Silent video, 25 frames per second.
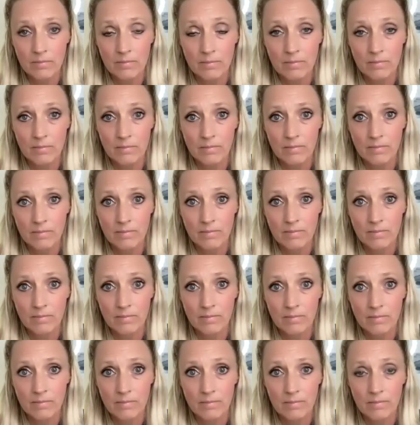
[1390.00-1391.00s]

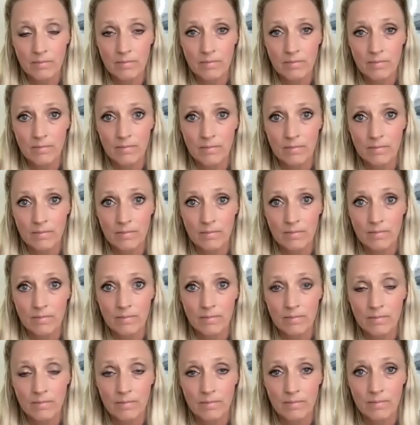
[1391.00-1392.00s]

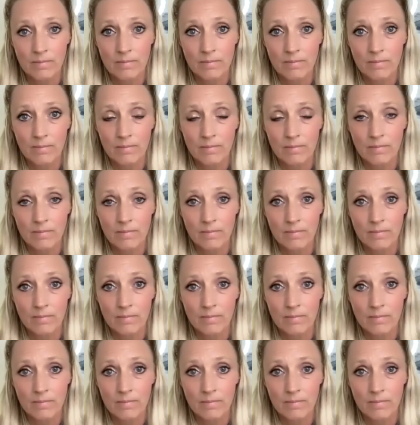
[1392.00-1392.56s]
Nothing is said.